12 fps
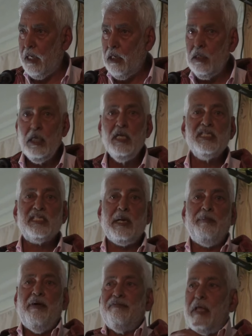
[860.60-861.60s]
here.
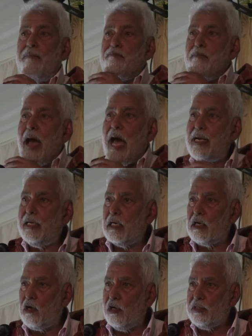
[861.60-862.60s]
Some of them married
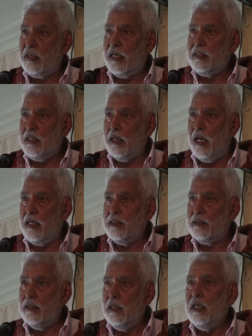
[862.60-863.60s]
across racial
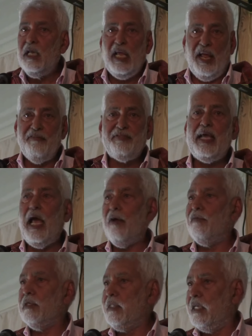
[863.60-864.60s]
lines. If they
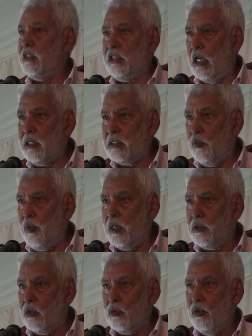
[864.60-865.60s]
haven't, their children
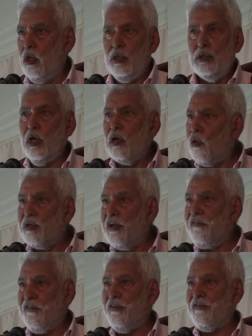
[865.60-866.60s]
will do. You're no
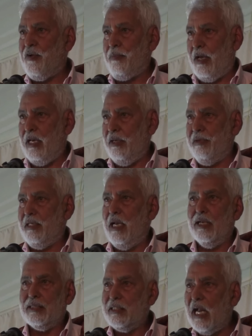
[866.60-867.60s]
different from anybody
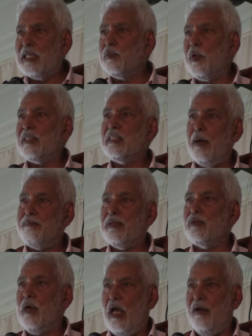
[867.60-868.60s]
else. That's what's
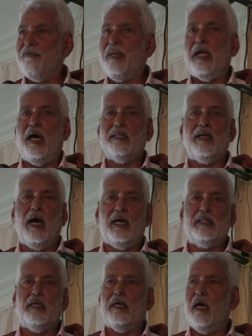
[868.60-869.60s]
happened to every other,
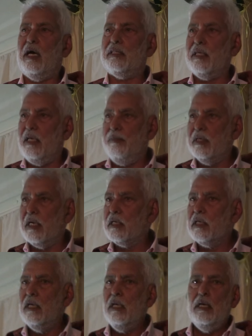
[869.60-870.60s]
other, other immigrant.